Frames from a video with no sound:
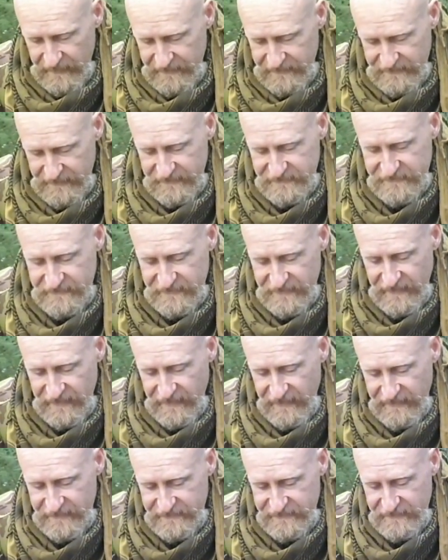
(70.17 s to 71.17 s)
This
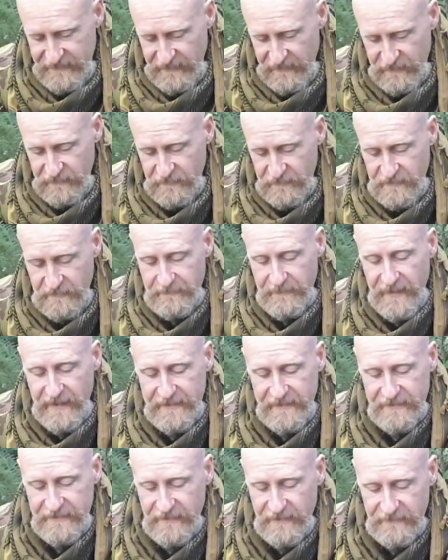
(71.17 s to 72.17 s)
is a good
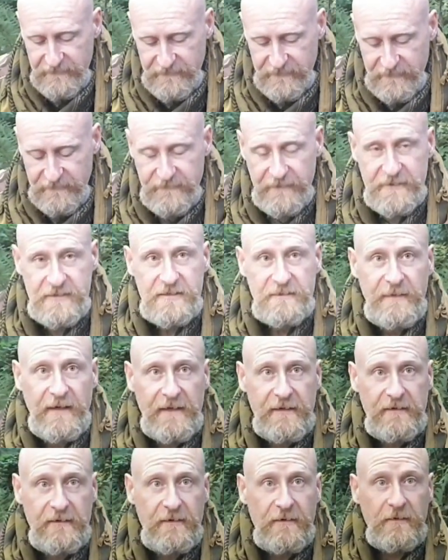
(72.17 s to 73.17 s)
companion knife for a
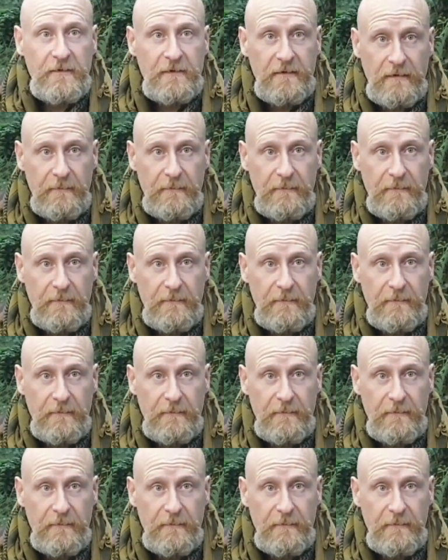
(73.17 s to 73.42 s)
fisherman or a hunter,